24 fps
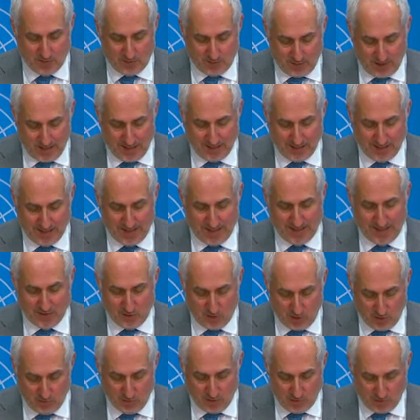of violating
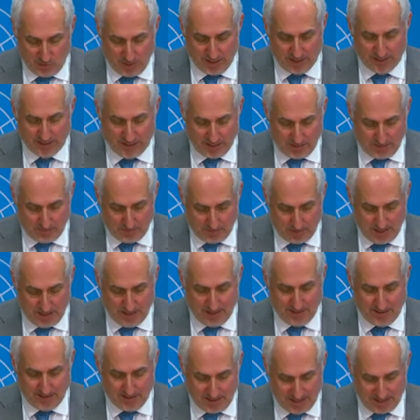human rights and
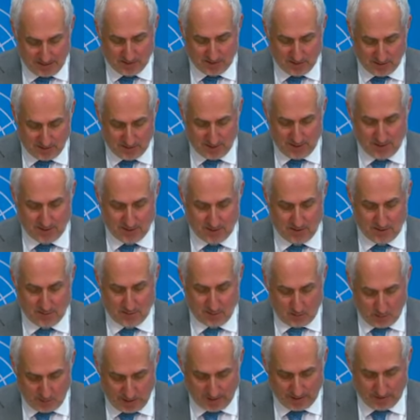impeding the exercise of
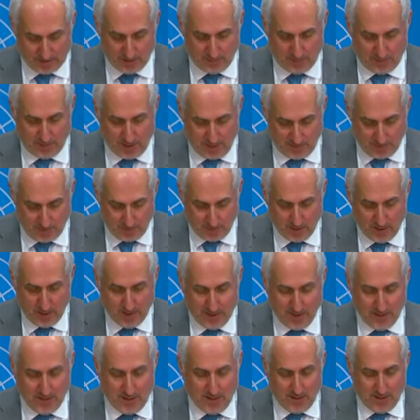the rights of people
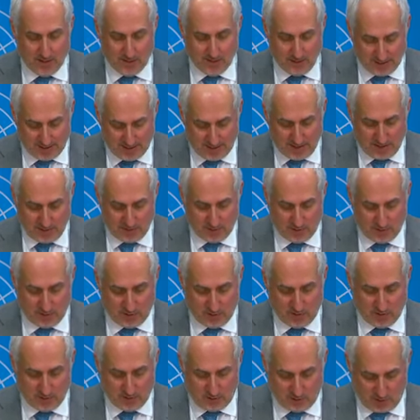to
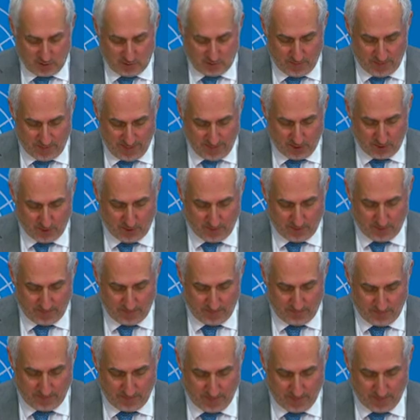self-determination.